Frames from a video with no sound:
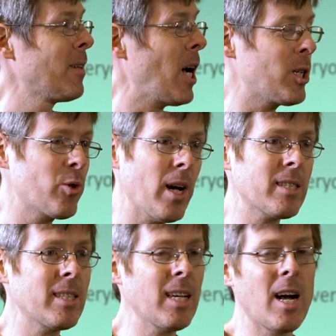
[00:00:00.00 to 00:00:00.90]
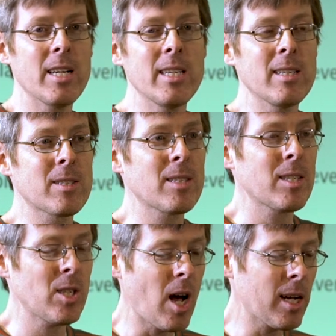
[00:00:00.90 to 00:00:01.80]
address the audience,
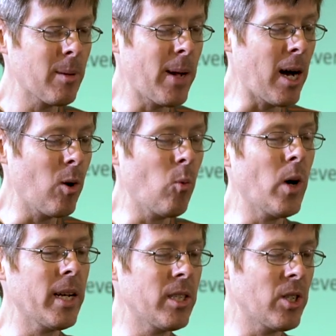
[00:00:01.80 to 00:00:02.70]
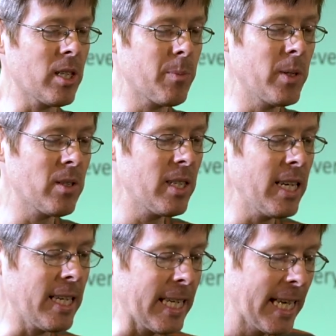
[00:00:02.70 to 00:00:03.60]
talk about what had just been
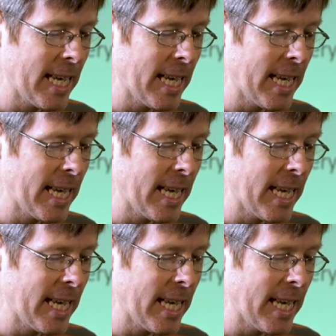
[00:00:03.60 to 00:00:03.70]
seen.